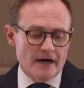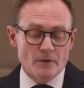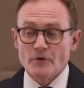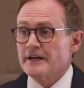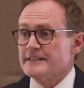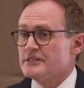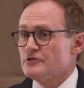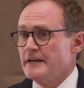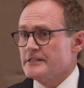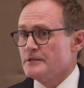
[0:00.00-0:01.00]
I want to get
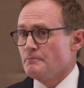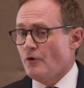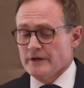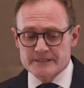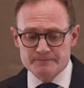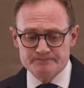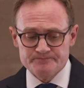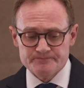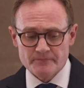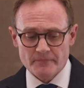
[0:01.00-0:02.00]
straight to the point.
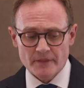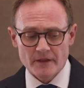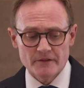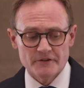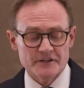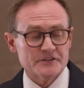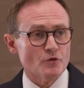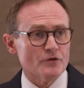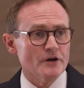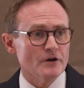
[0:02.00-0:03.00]
The
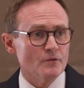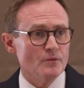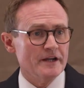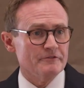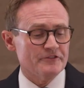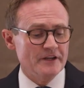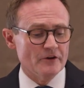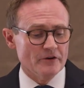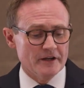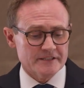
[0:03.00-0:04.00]
disorder we have seen
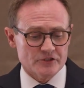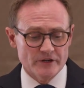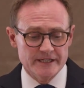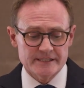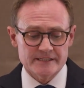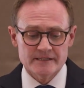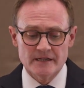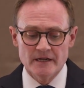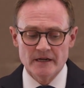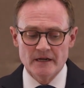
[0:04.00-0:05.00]
on our streets
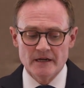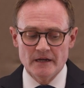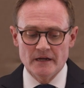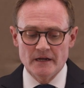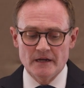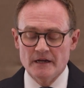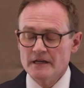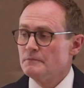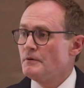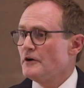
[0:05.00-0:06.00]

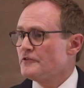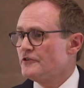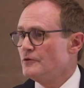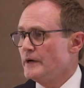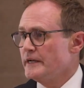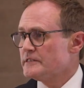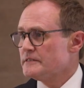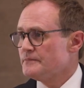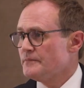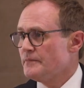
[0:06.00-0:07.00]
in the past 2
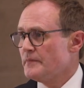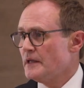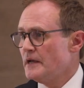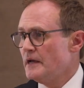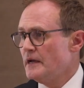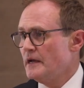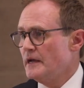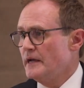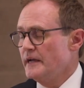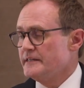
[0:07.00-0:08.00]
weeks
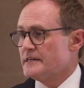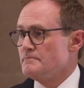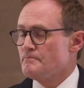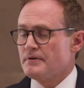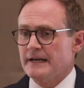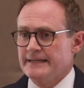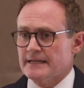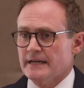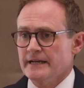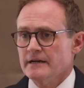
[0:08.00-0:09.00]
is
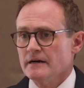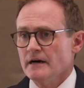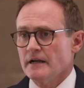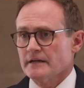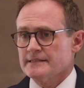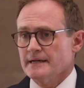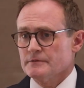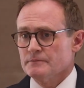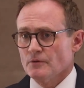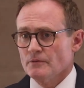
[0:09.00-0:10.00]
completely
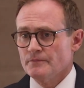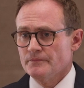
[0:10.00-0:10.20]
unacceptable.